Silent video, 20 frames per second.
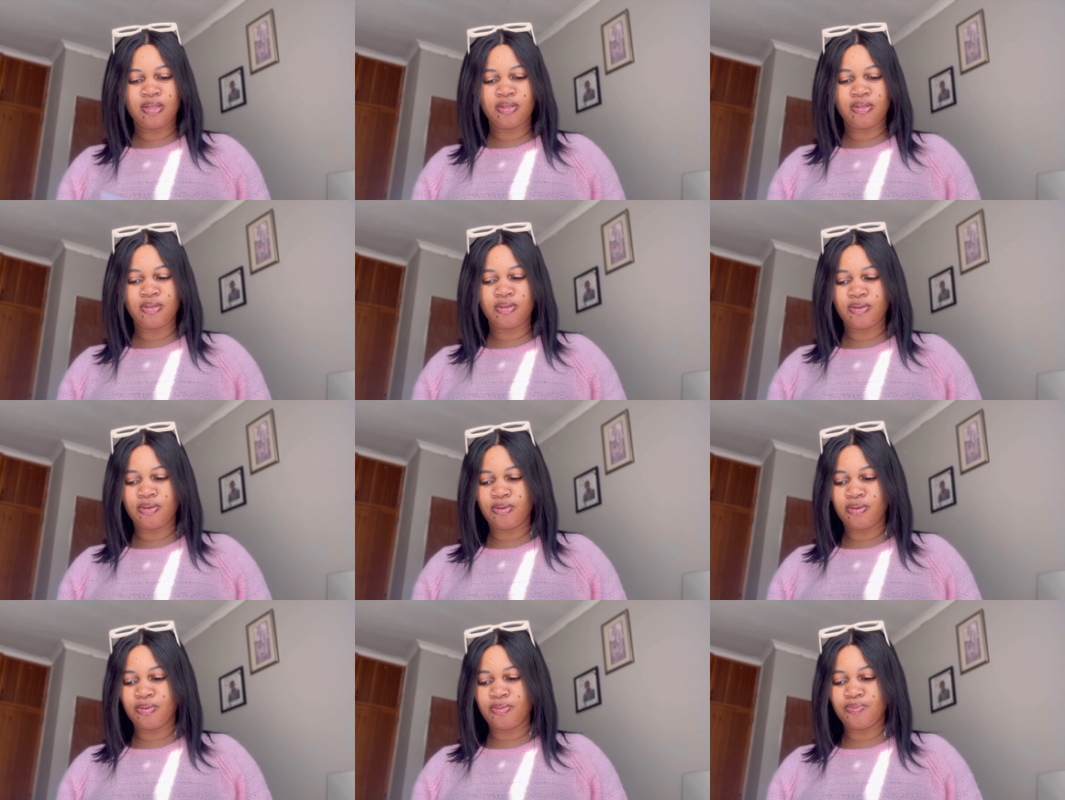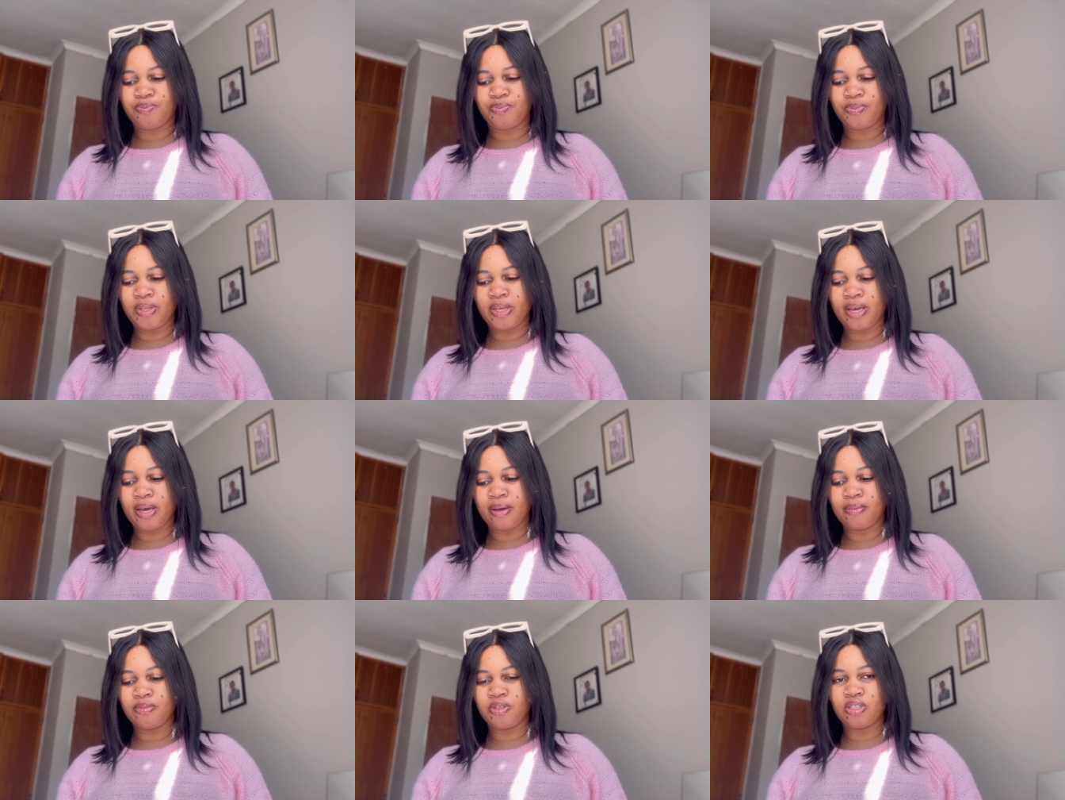So um,
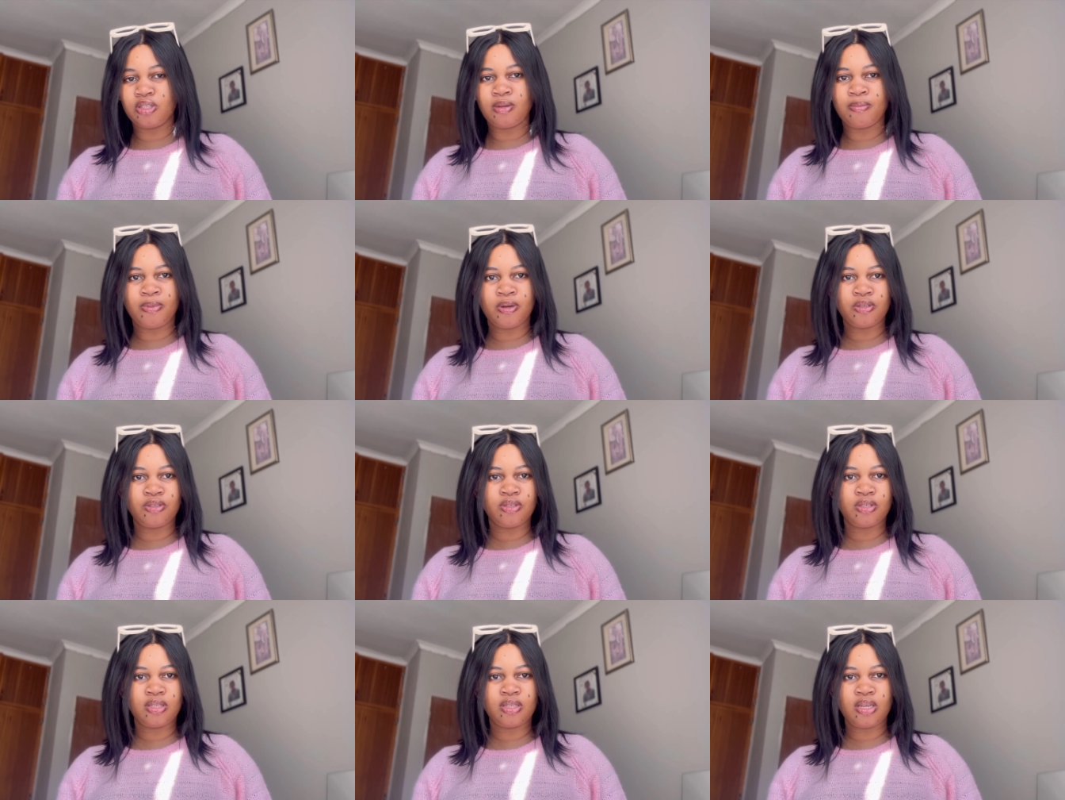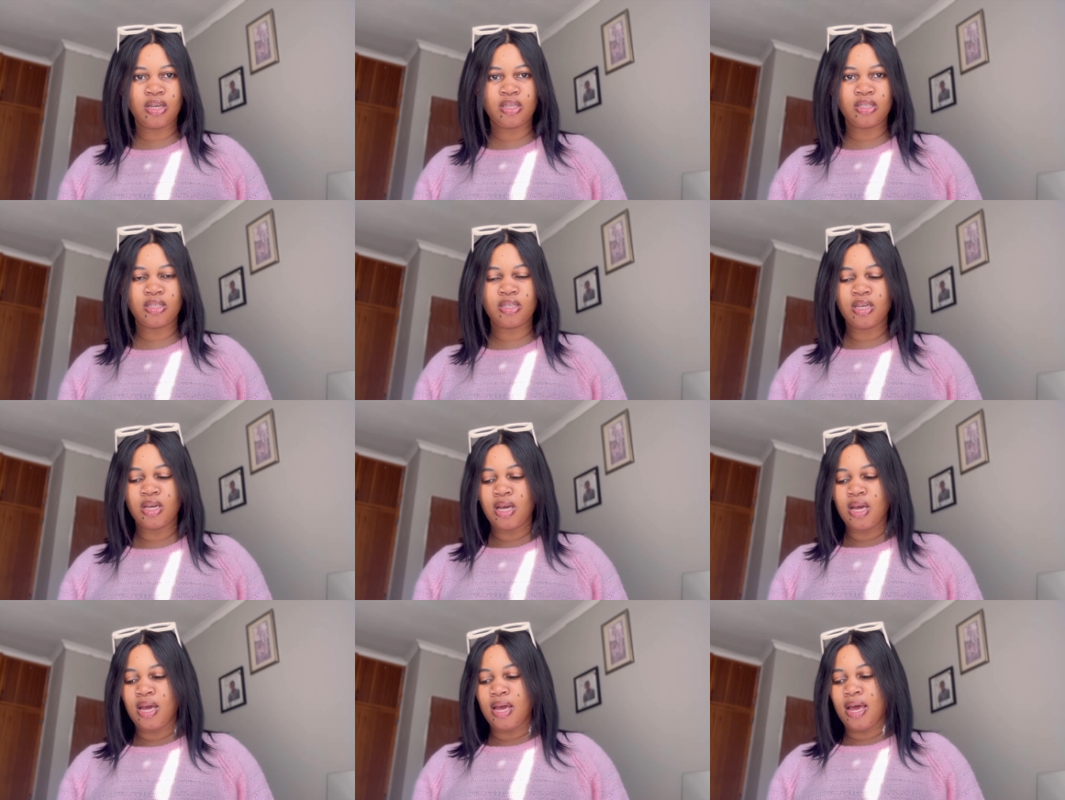yeah, I'm just about to start
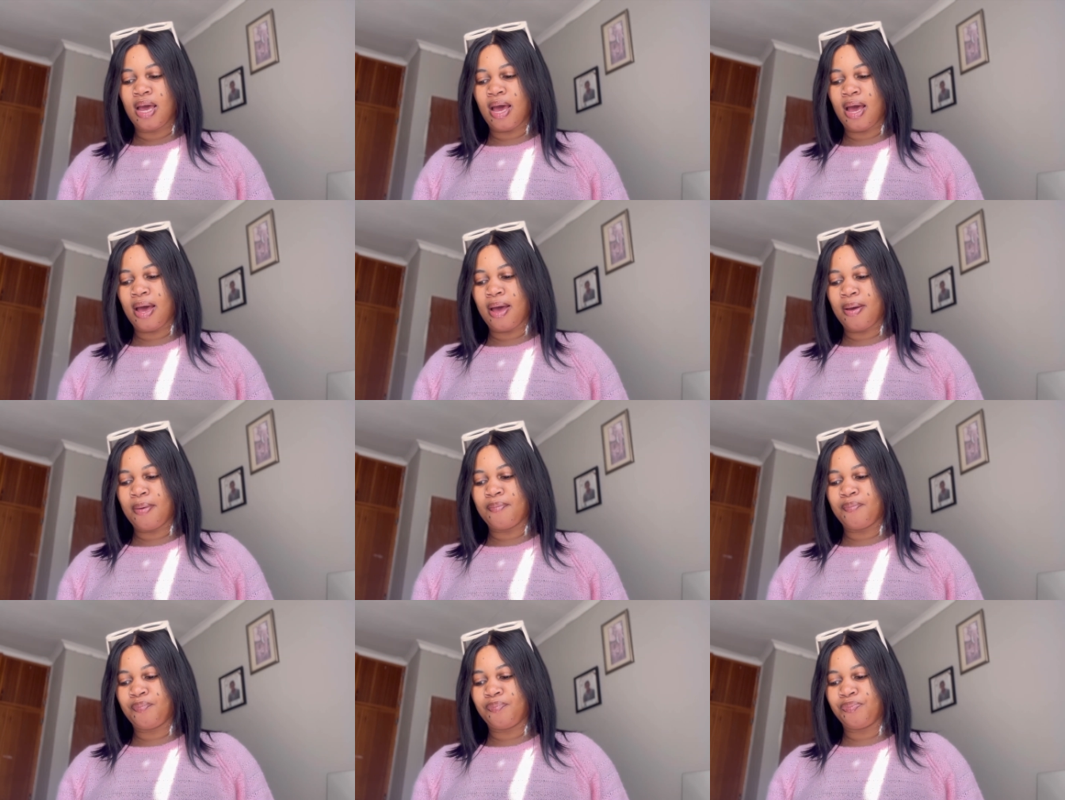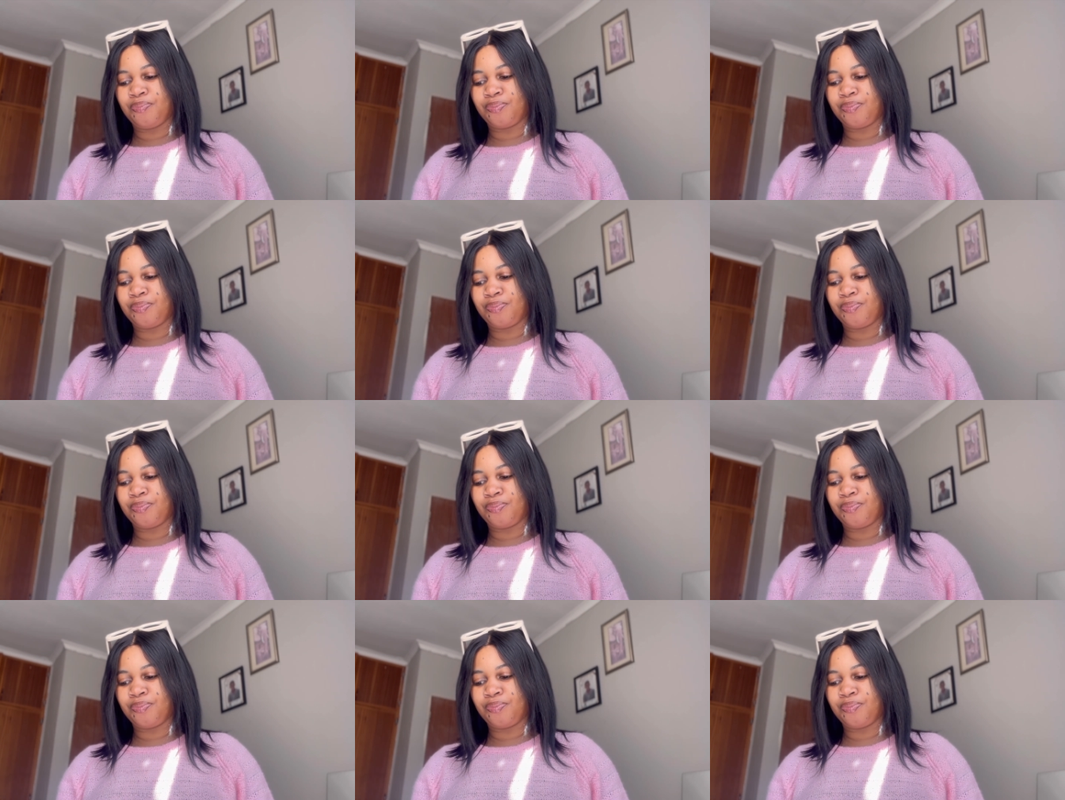um,